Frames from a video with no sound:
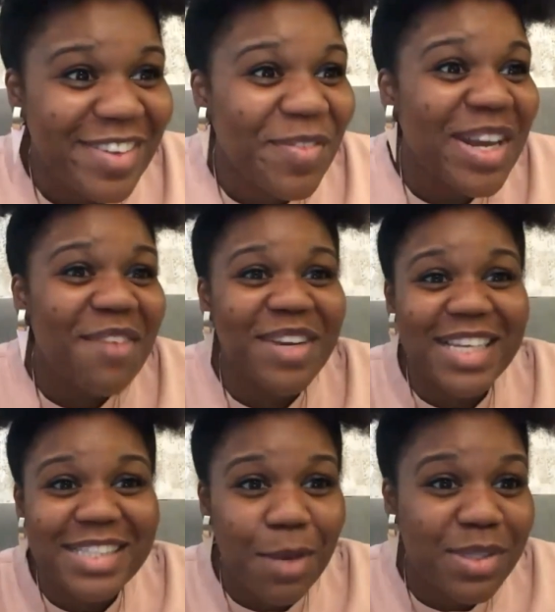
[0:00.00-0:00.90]
whatever
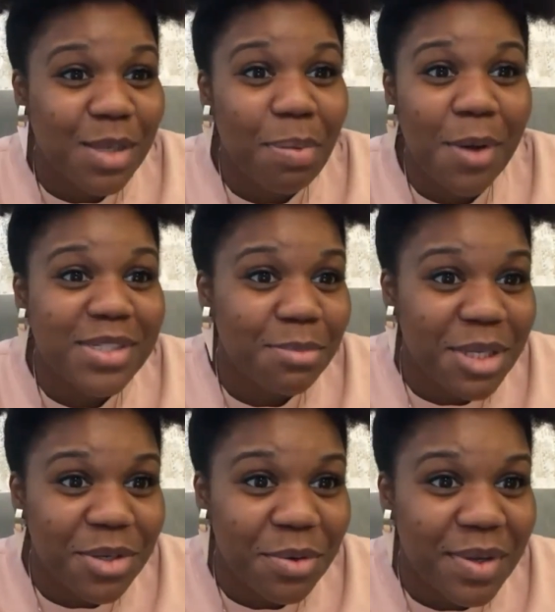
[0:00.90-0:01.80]
they say we're supposed to
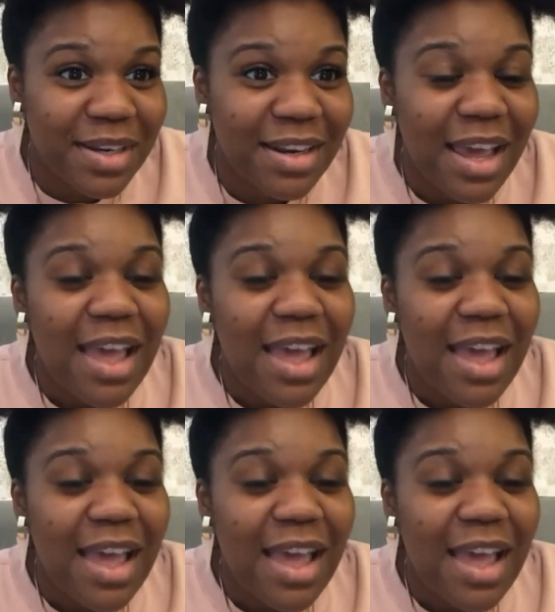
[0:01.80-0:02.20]
be doing.